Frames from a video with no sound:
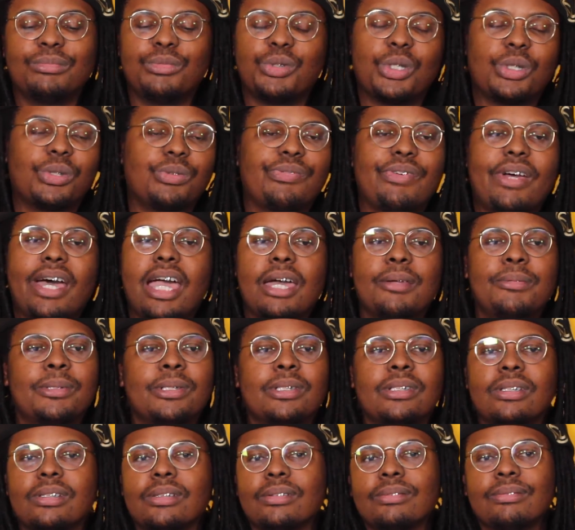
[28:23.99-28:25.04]
just
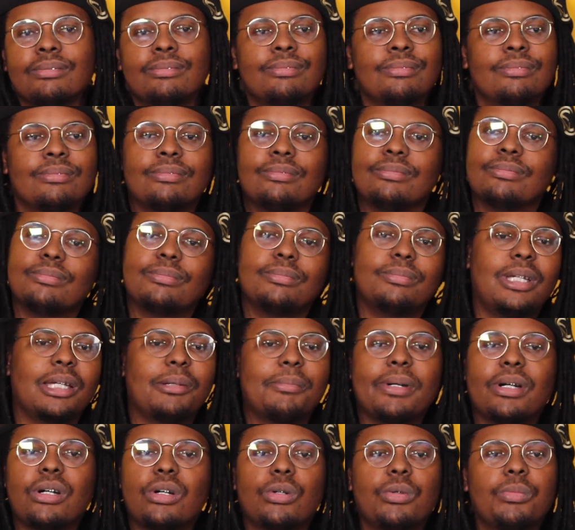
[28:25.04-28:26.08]
vibing, make
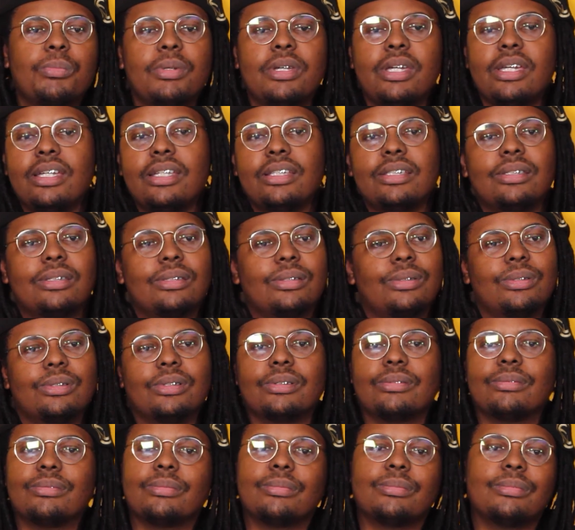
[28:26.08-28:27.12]
my own beats or
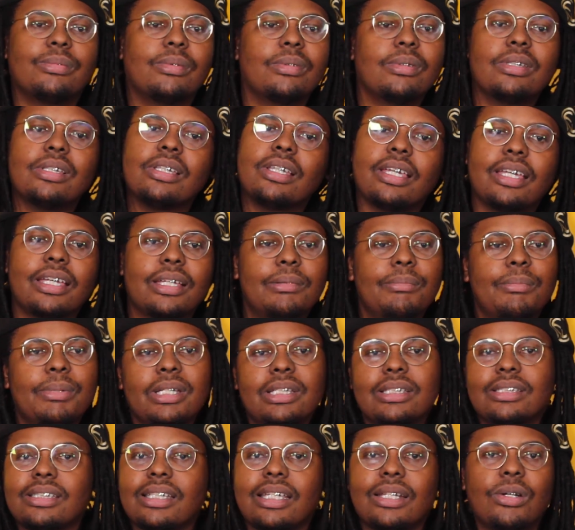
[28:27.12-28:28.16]
get
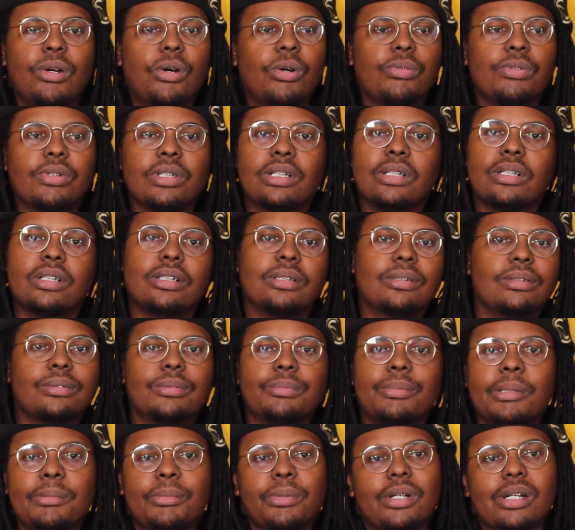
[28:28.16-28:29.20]
beats sent over,
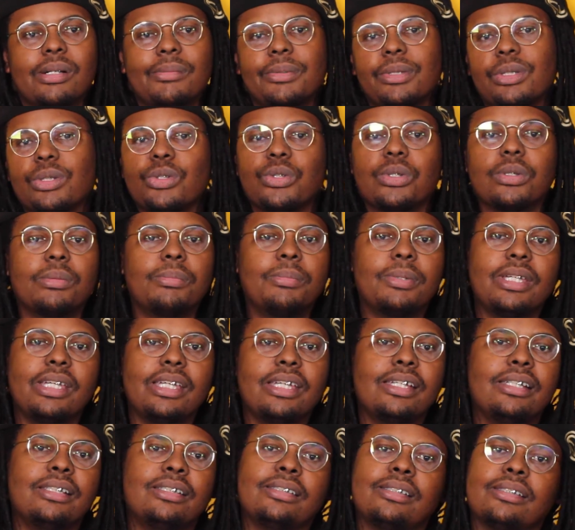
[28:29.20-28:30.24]
people coming through with
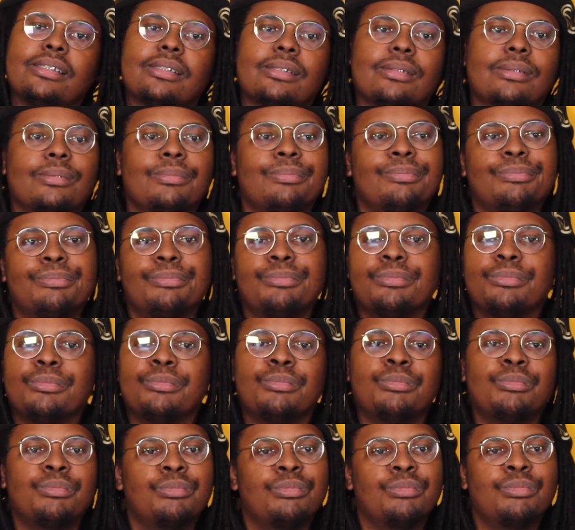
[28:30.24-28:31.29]
beats,
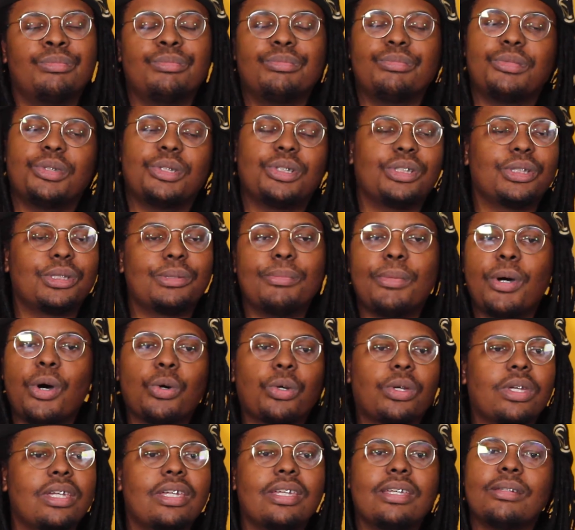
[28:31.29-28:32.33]
just
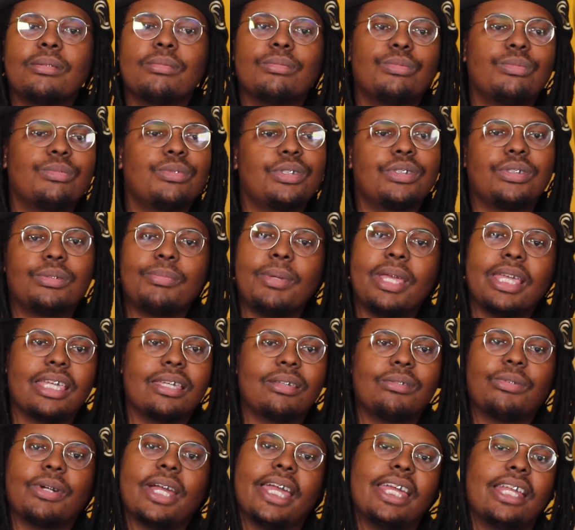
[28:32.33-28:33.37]
smoking, just make
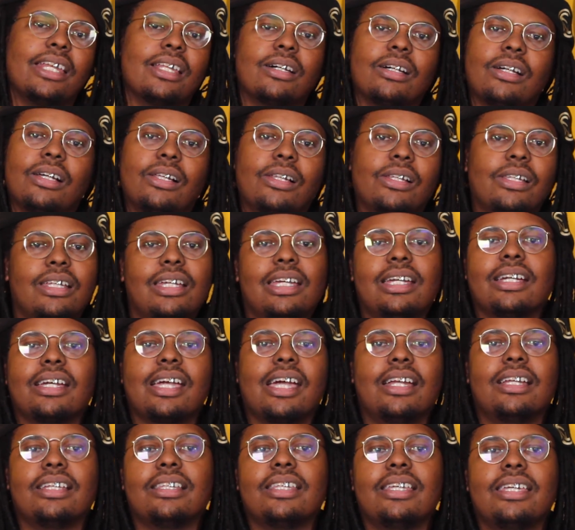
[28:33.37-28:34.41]
it right all there
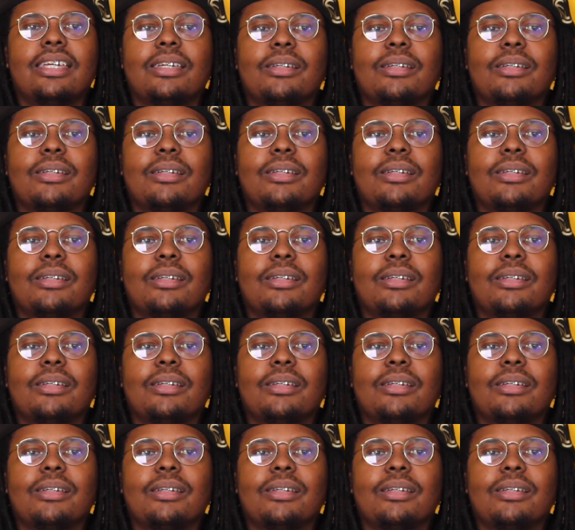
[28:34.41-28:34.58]
kind of thing.